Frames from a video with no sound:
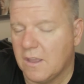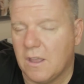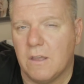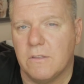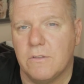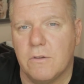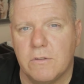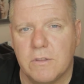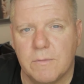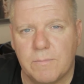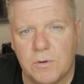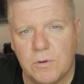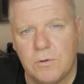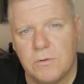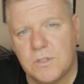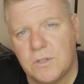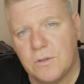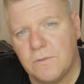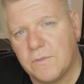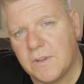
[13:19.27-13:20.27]
Although the
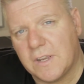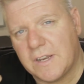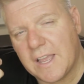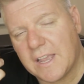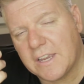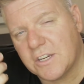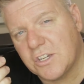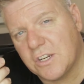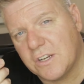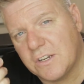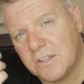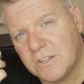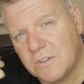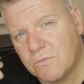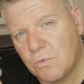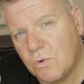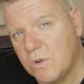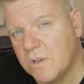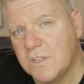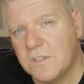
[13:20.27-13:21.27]
Bluetooth
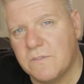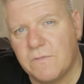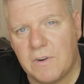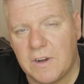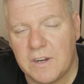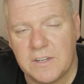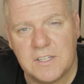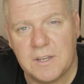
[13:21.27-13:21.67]
connections was very